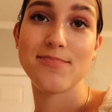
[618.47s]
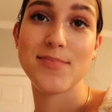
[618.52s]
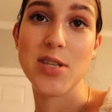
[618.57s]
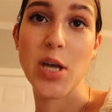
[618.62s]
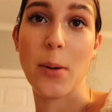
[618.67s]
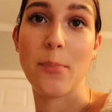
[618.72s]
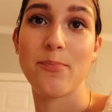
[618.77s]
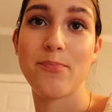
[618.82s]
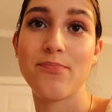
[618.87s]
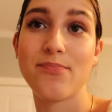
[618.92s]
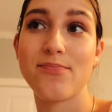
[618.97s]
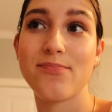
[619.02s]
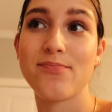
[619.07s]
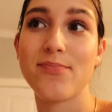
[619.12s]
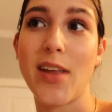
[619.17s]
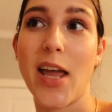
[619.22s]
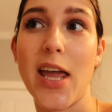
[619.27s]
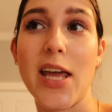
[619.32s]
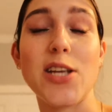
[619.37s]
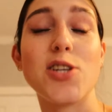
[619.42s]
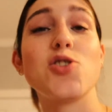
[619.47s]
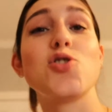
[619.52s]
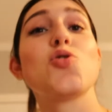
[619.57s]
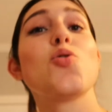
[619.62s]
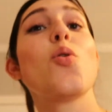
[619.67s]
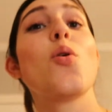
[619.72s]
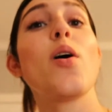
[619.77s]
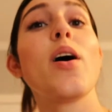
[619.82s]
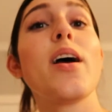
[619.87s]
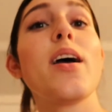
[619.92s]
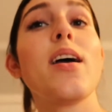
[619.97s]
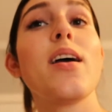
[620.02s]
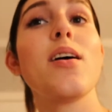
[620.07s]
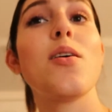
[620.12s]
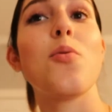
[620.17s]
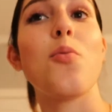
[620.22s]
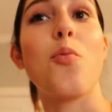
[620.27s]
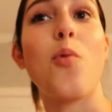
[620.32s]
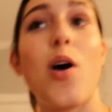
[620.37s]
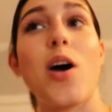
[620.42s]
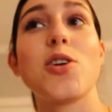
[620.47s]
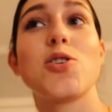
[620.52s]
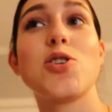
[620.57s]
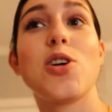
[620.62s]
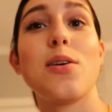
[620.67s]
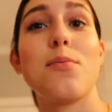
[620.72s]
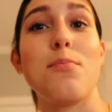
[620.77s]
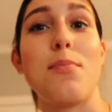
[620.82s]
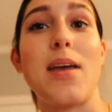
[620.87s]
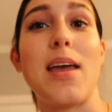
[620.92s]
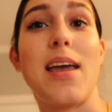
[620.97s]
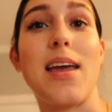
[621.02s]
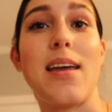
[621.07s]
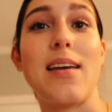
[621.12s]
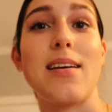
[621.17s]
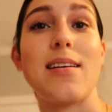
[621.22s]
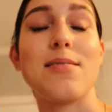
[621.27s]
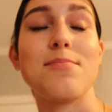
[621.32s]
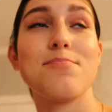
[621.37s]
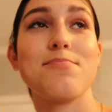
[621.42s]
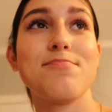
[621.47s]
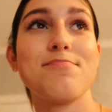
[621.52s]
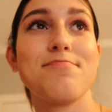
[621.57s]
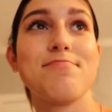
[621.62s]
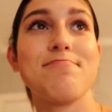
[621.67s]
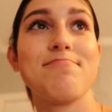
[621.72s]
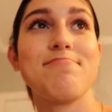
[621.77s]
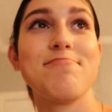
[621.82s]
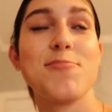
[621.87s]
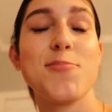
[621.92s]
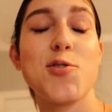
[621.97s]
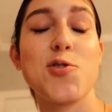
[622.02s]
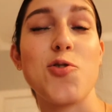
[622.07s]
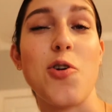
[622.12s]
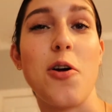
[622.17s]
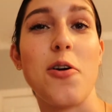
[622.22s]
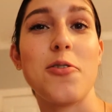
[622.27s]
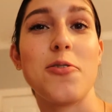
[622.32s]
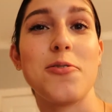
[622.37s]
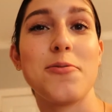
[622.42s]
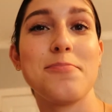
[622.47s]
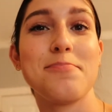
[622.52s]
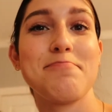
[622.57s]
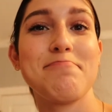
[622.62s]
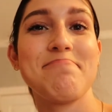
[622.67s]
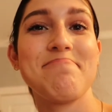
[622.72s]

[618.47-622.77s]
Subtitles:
So enjoy watching me struggle.